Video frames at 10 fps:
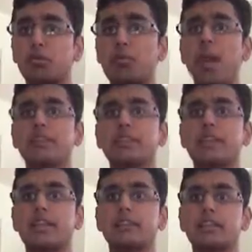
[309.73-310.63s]
crafting
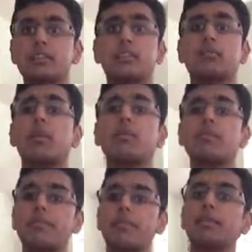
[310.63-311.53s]
that tension around a
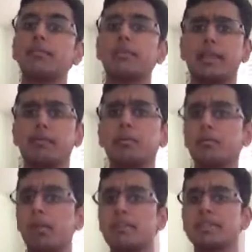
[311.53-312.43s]
very relatable
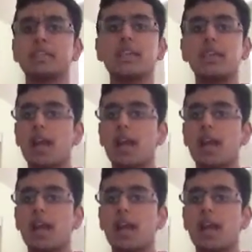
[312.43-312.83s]
premise.